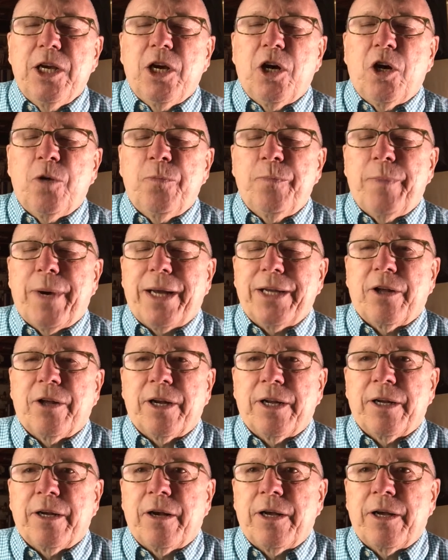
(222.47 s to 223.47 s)
button
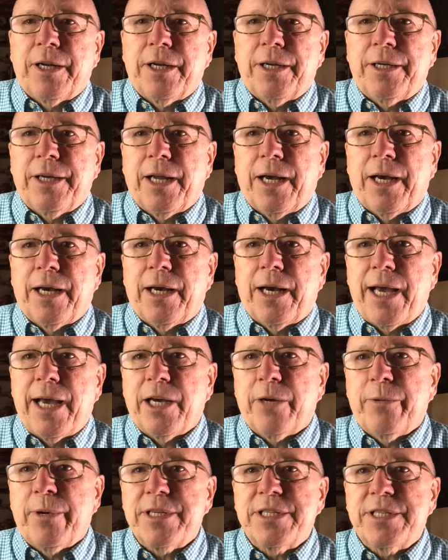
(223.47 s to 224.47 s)
on an
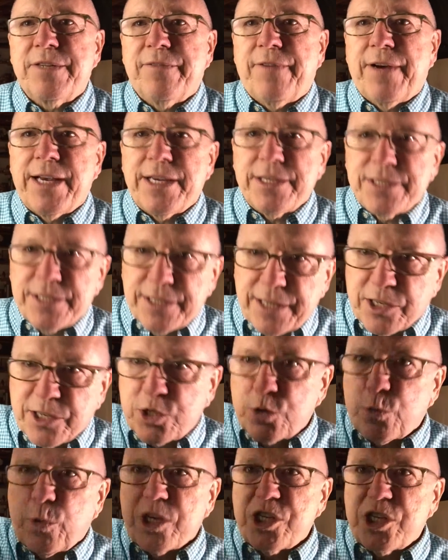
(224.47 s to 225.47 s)
iOS device, and then
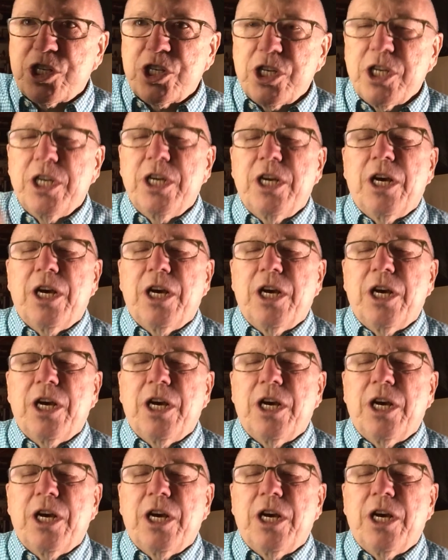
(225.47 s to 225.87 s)
swish